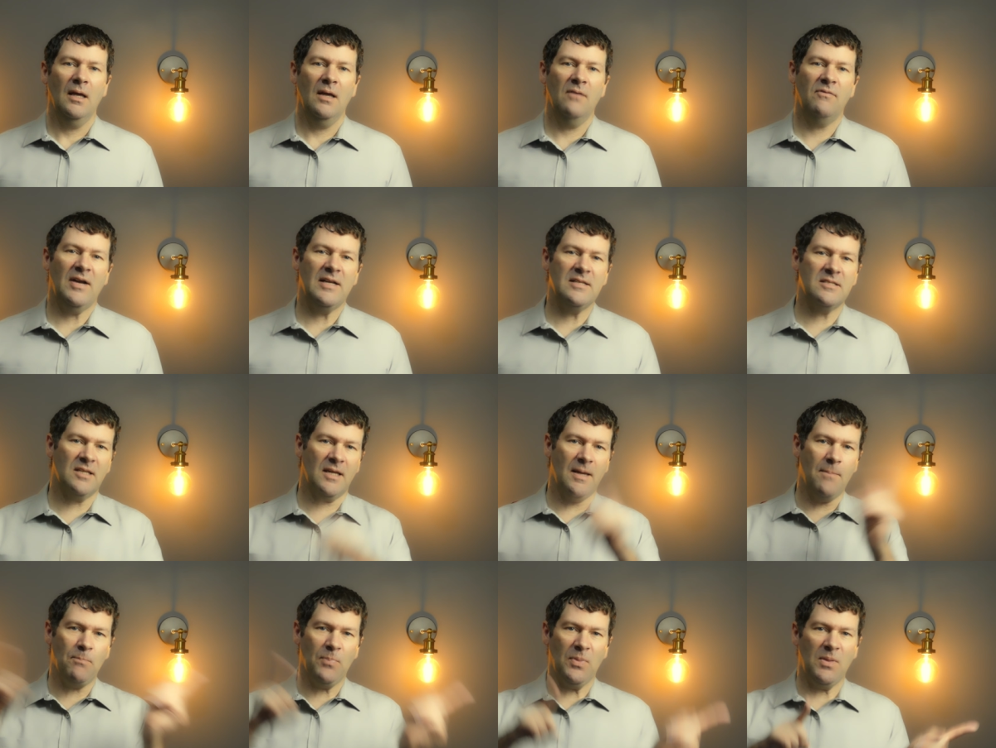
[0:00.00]
If I
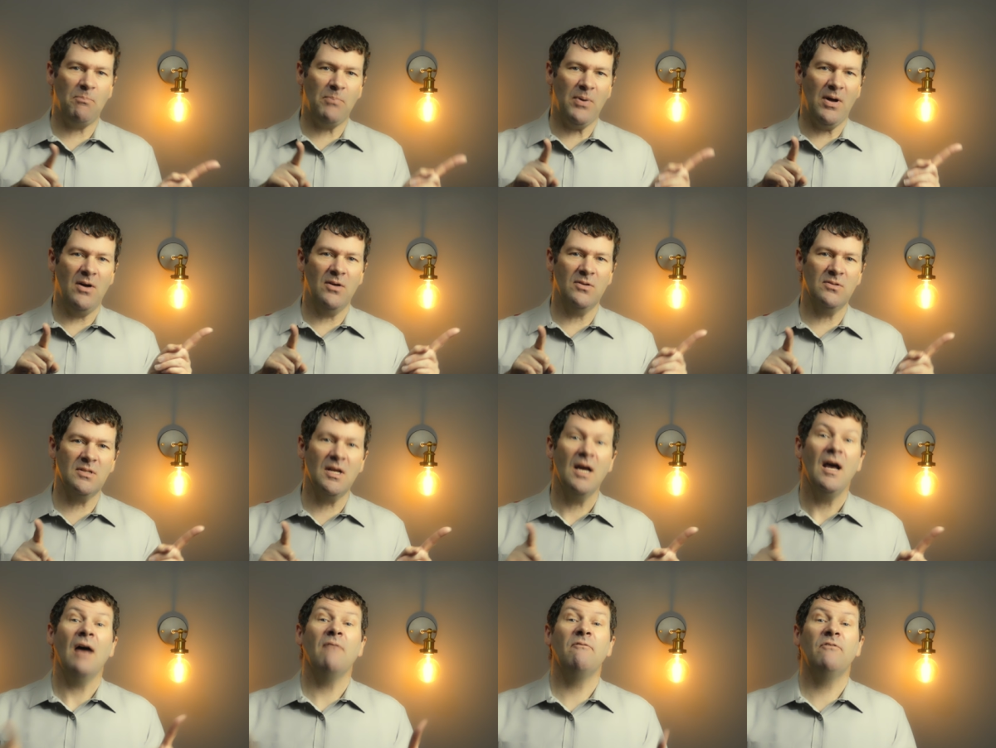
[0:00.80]
skip the pond
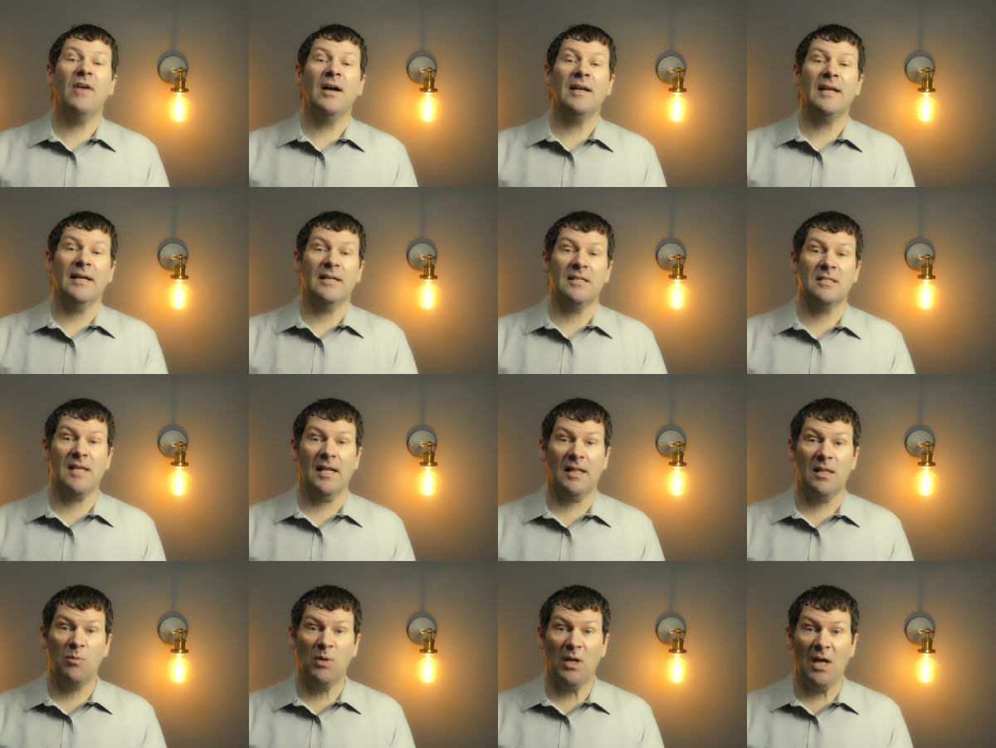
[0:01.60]
and find out
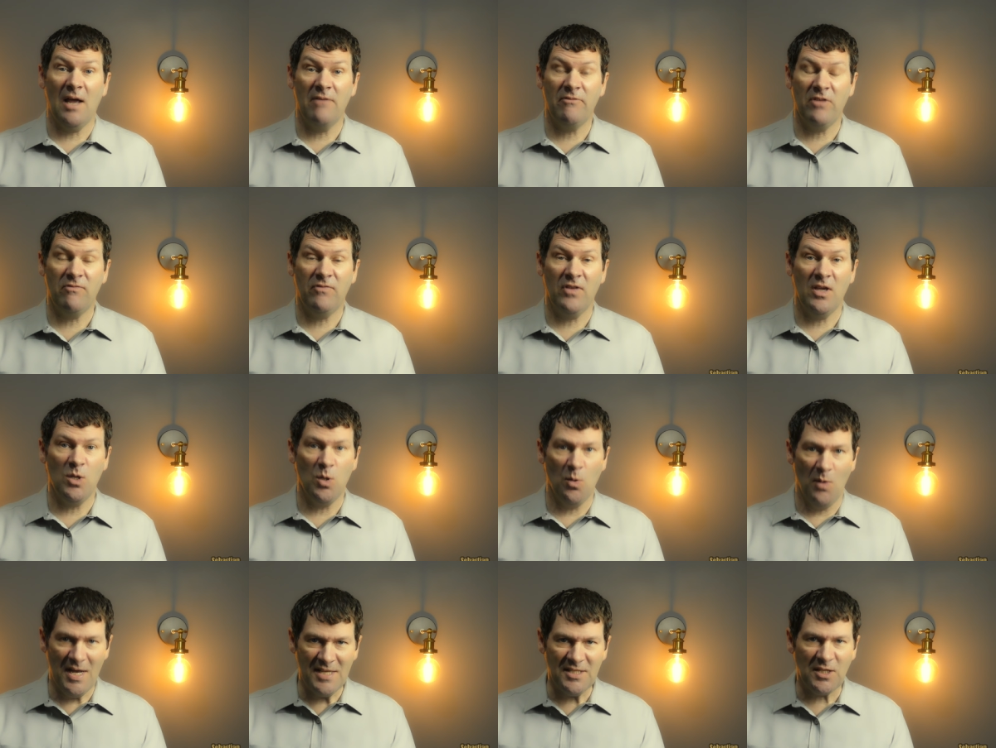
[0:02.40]
exactly what IVV
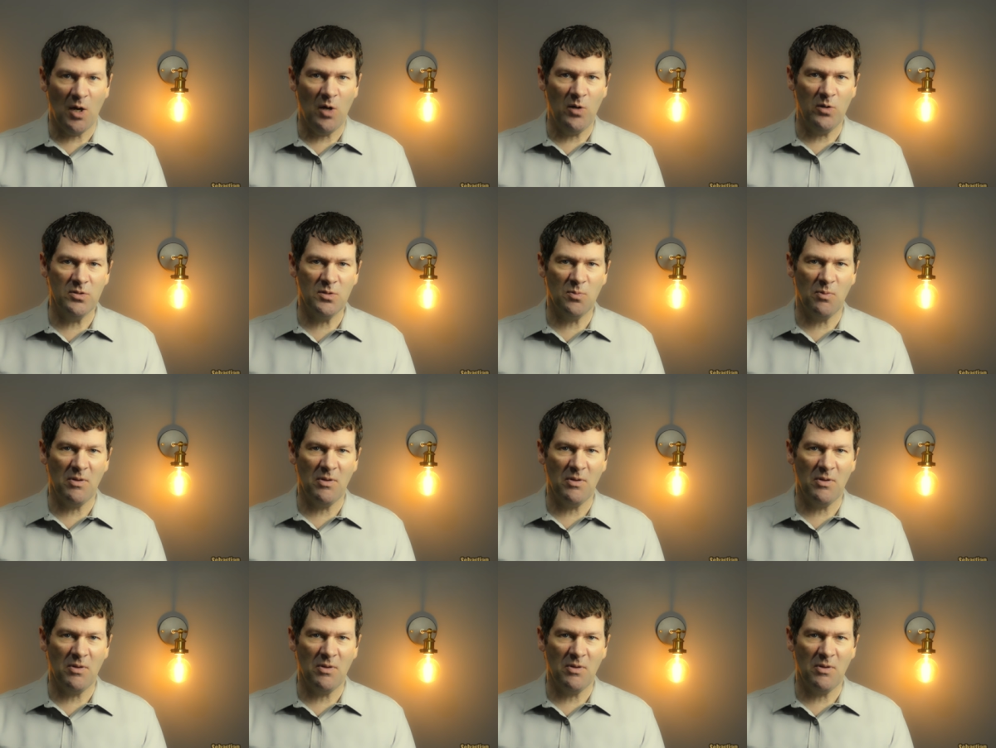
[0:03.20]
US holds,